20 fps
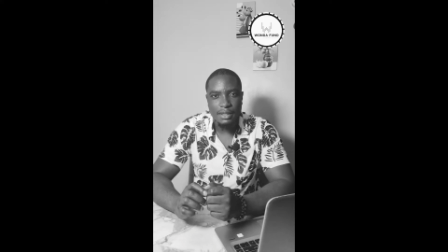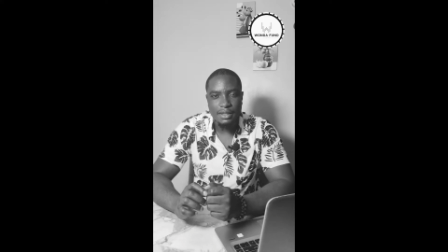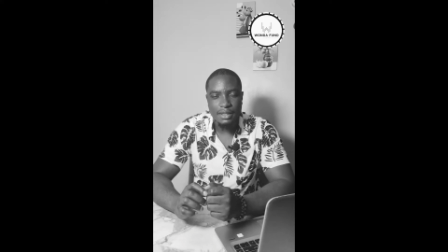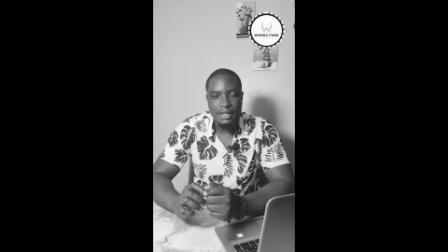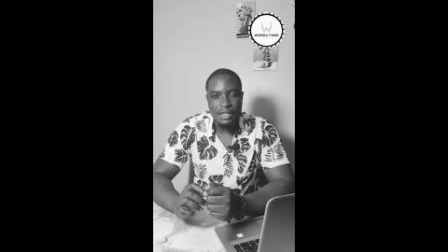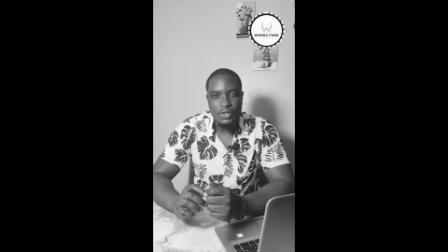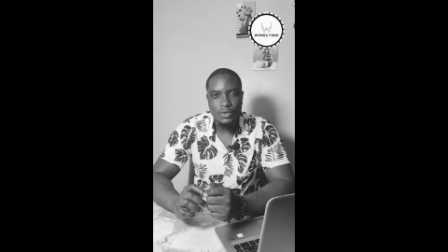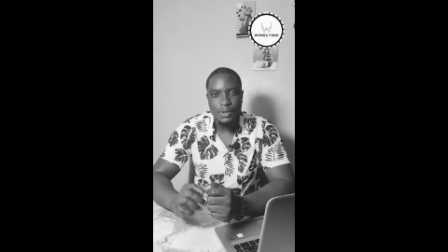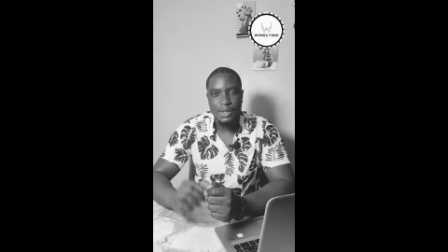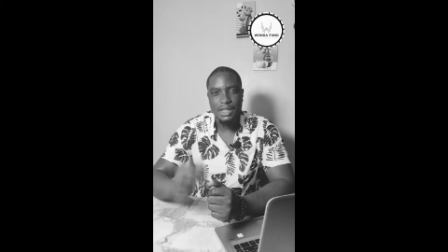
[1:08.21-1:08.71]

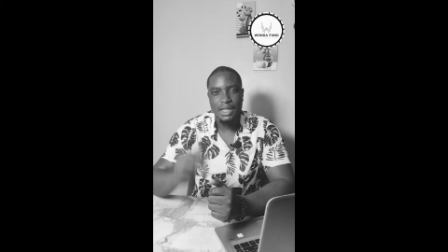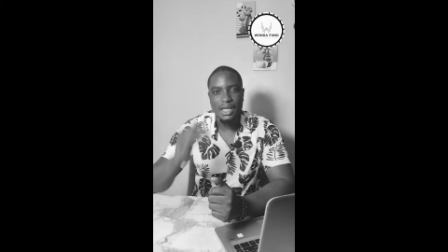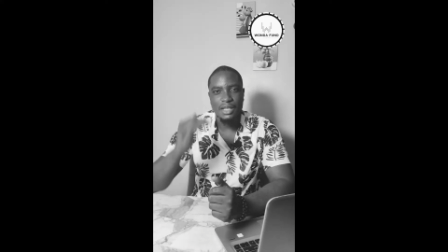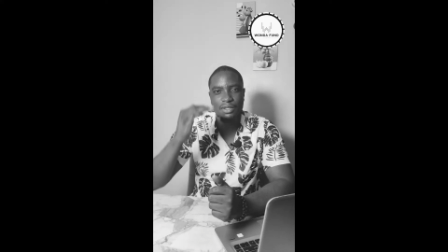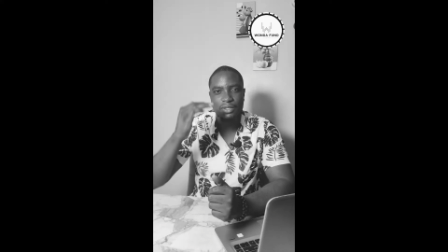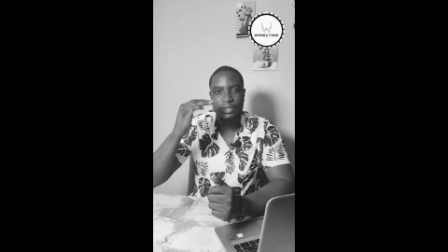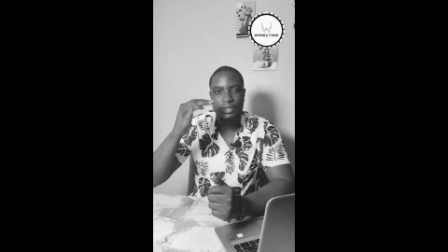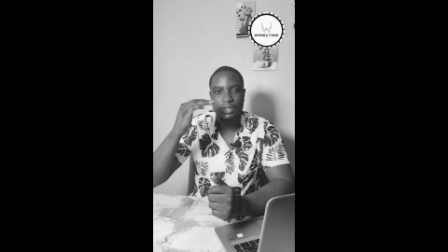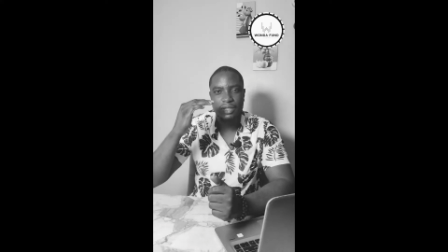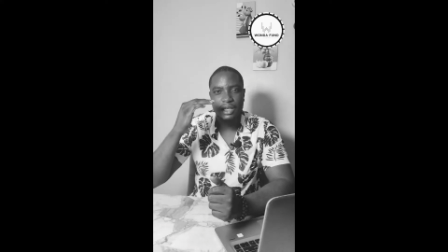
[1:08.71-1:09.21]
is we tend to
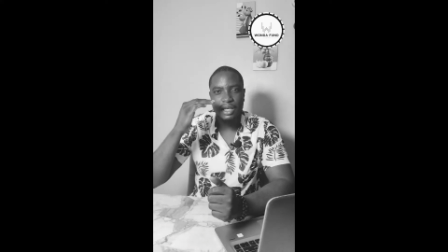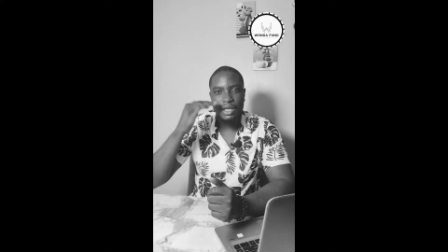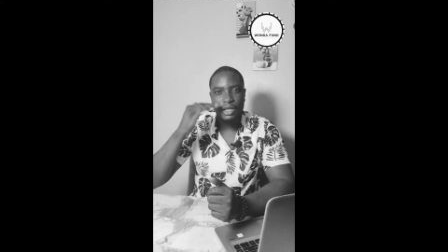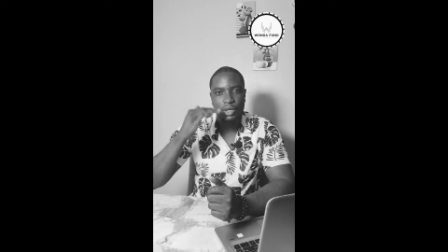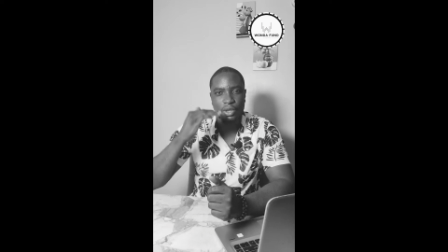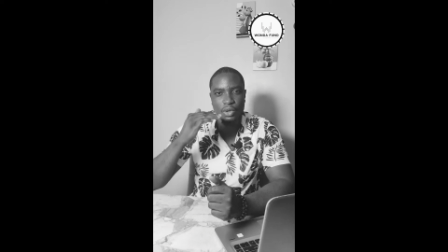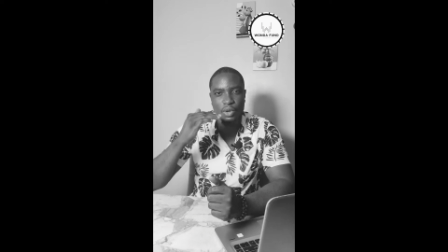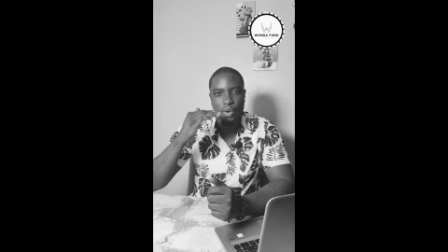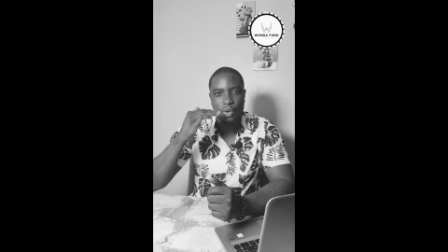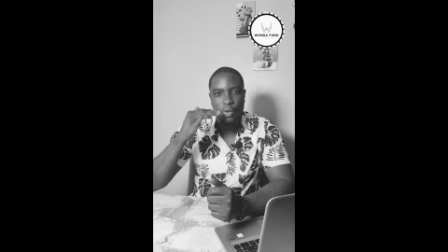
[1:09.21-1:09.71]
see
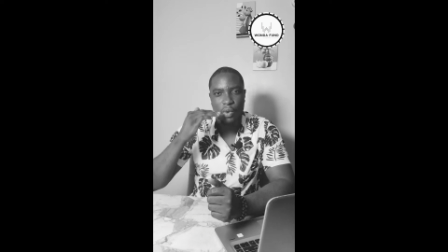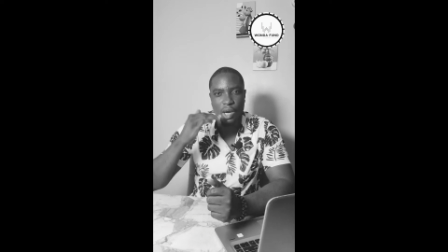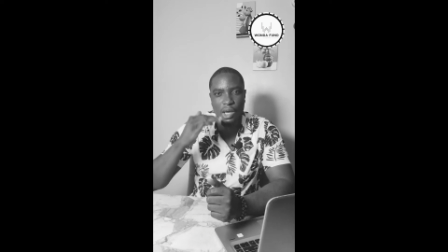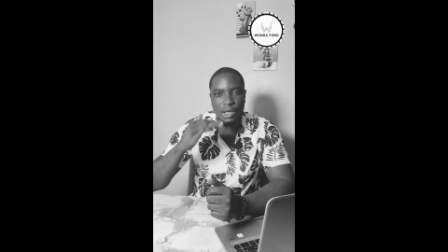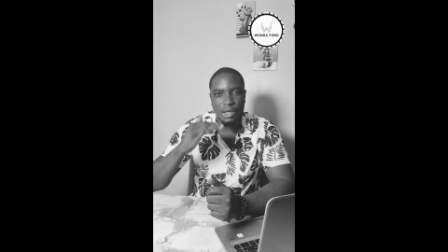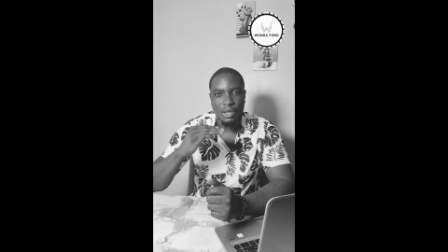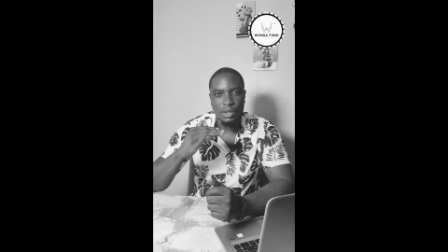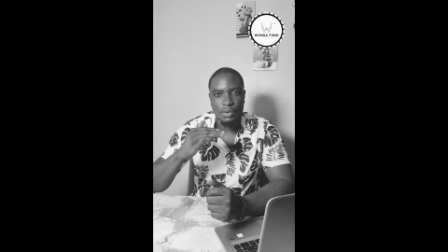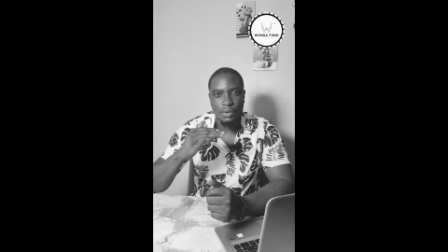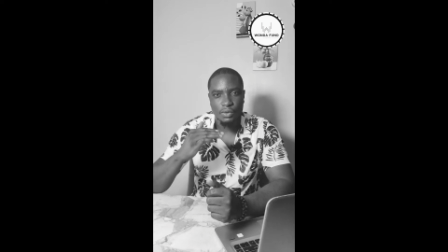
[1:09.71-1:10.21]
lower
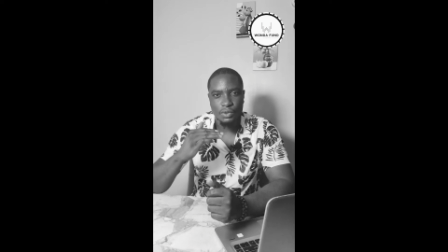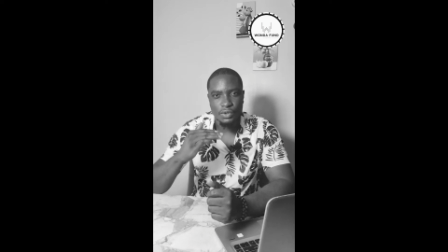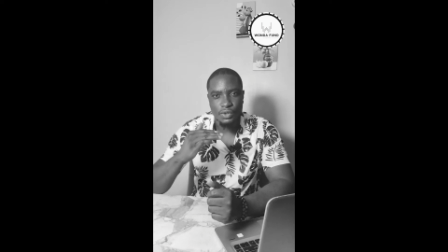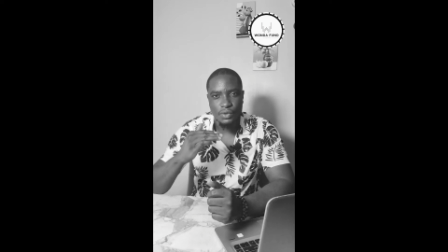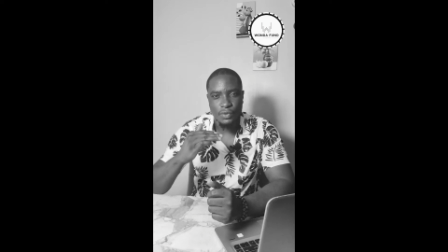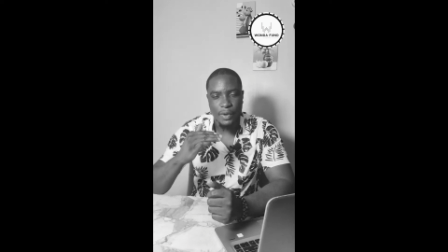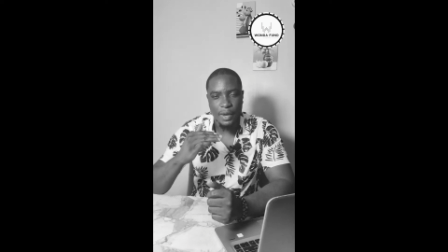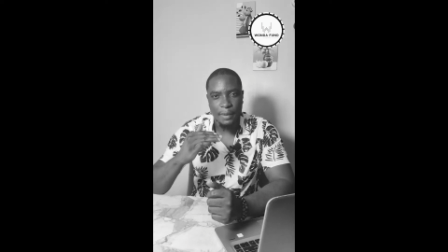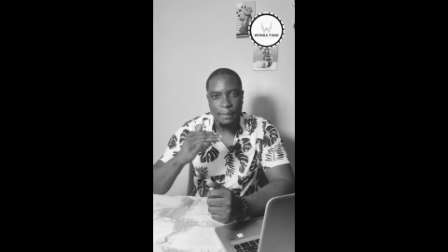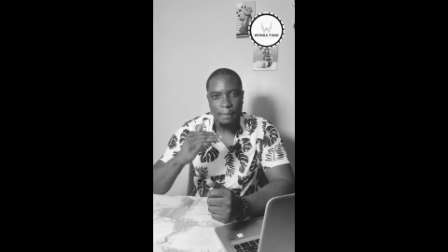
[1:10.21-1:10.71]
lows,
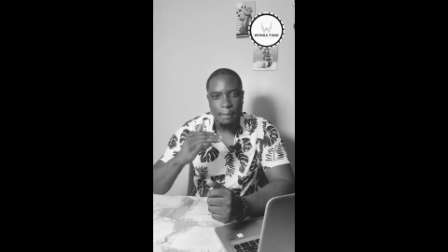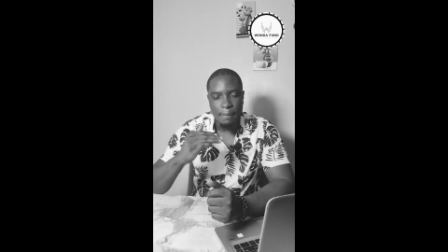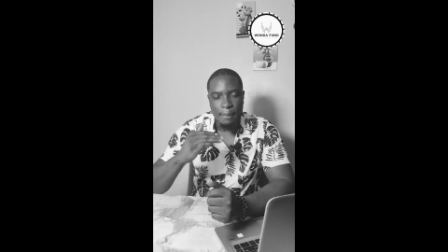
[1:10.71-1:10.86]
right?